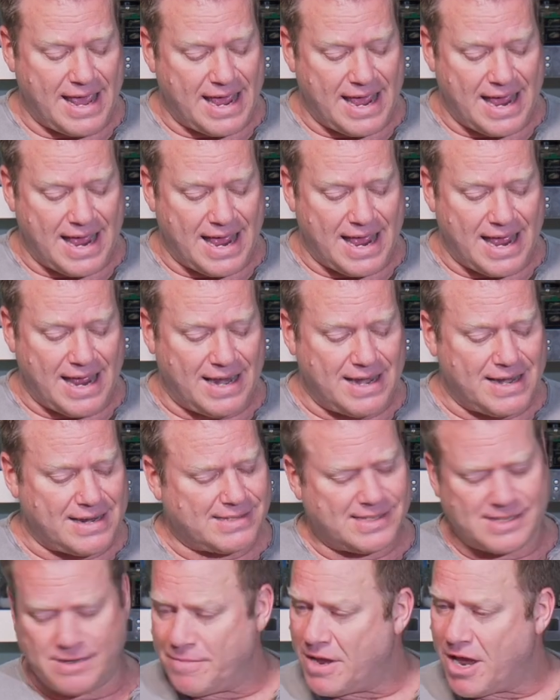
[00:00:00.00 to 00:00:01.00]
and
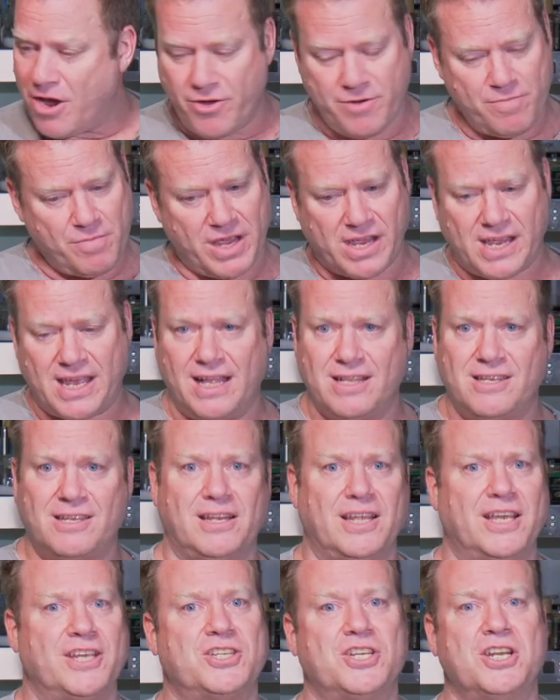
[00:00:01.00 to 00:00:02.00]
somehow in my
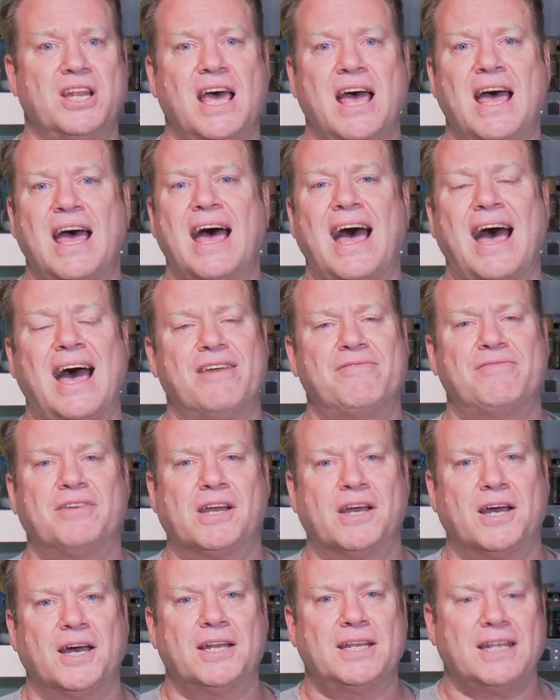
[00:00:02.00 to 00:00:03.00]
calculation I
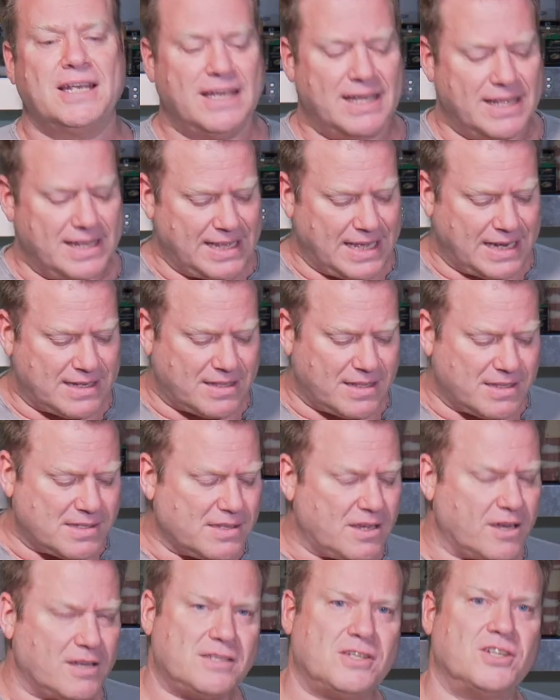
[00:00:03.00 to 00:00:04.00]
forgot that the
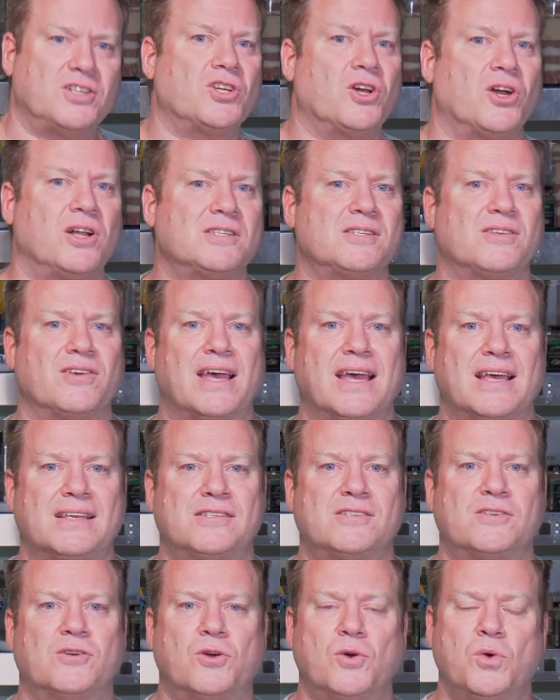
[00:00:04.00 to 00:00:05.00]
sausage also
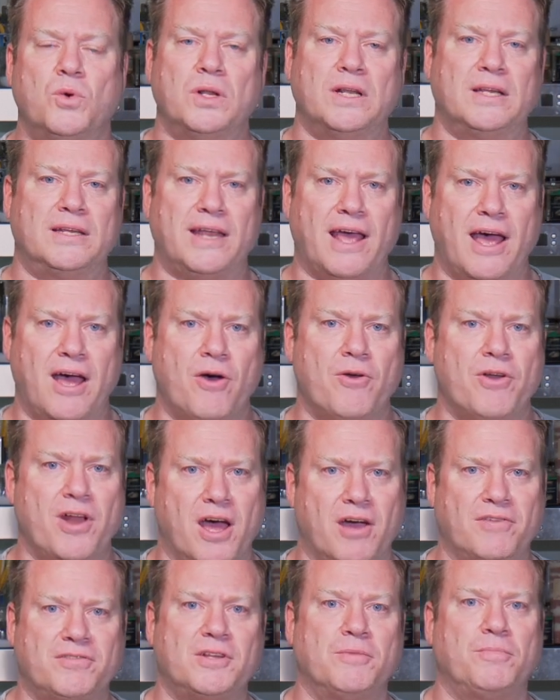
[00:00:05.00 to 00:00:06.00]
has to cool down
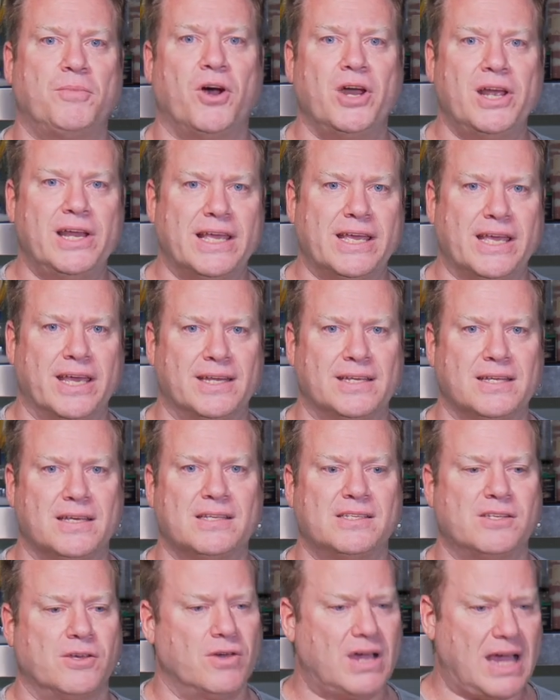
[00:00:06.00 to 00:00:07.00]
after boiling it.
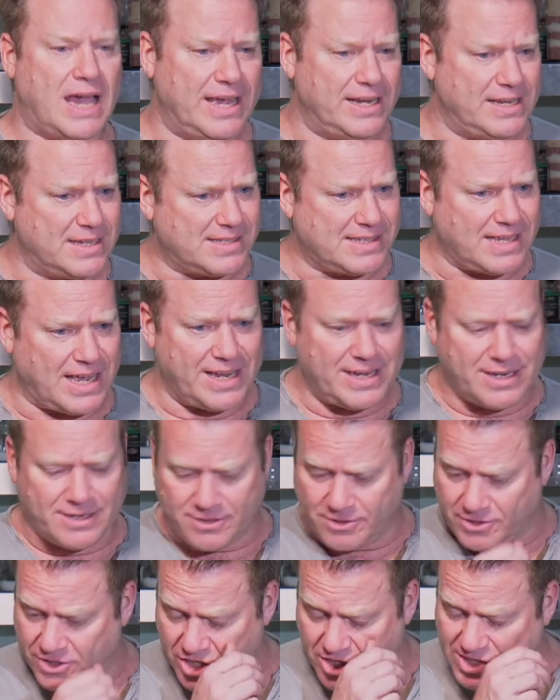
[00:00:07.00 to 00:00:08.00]
So I decided
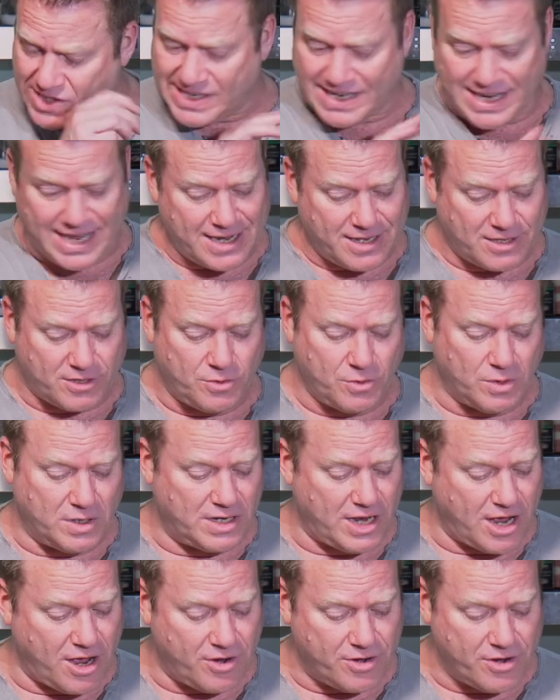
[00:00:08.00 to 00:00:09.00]
to just let it cool
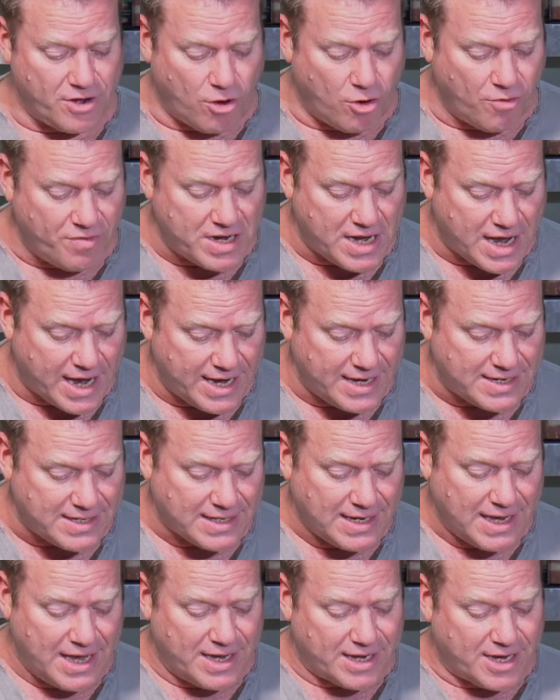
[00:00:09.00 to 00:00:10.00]
down overnight,
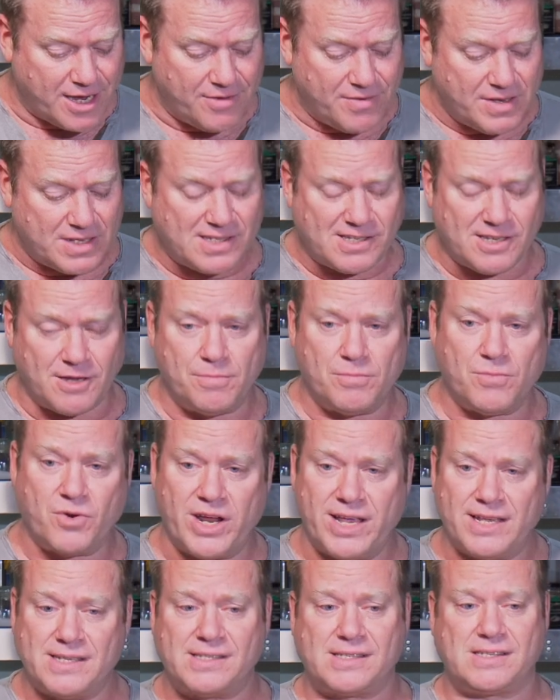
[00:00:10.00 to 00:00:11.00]
give it some
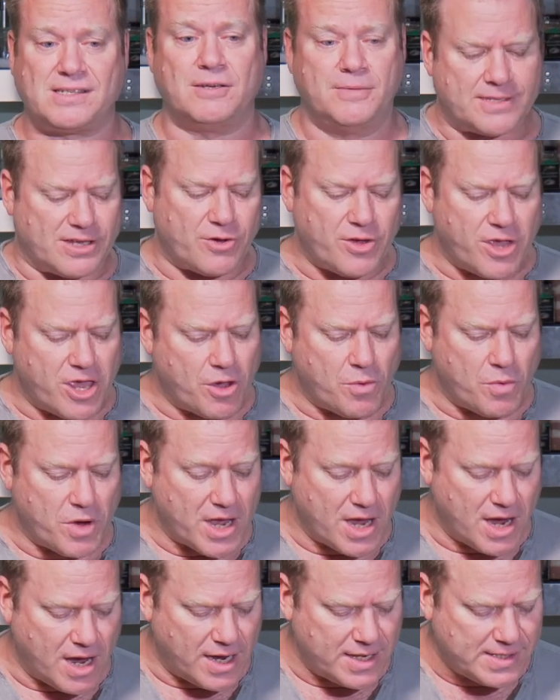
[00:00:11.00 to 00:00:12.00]
rest. So here
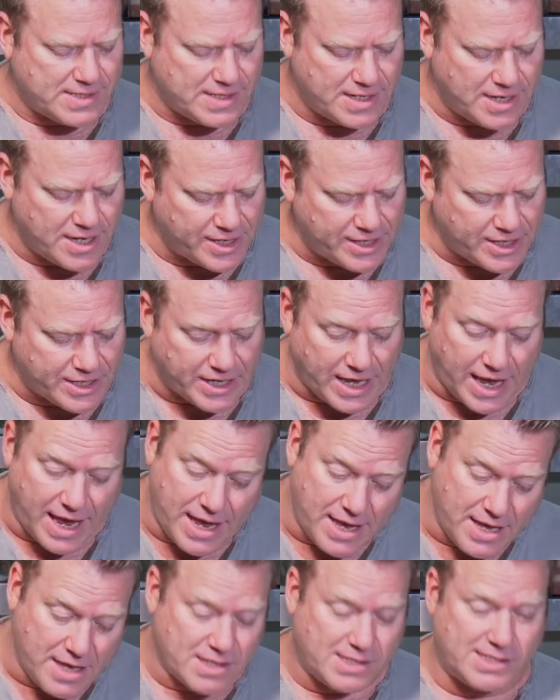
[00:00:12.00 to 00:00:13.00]
we are it's another
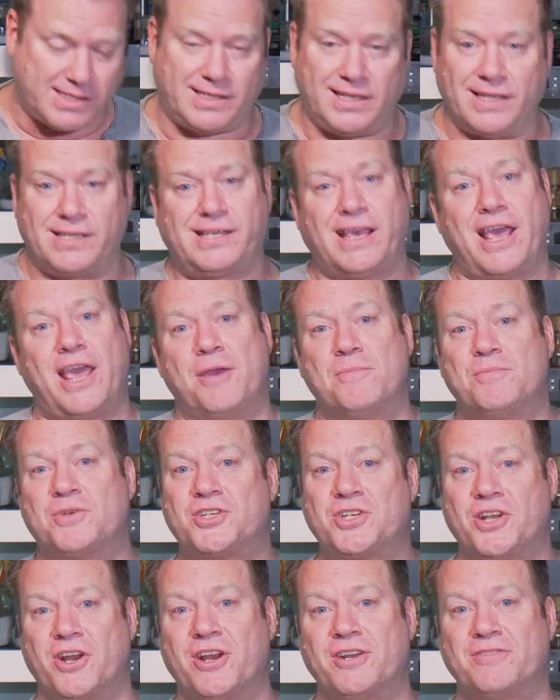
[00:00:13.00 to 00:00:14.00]
day. It's the same
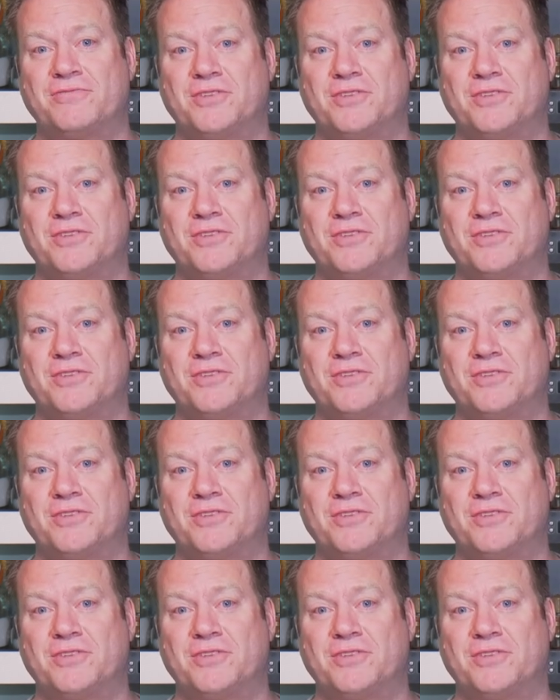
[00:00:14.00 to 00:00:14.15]
shirt,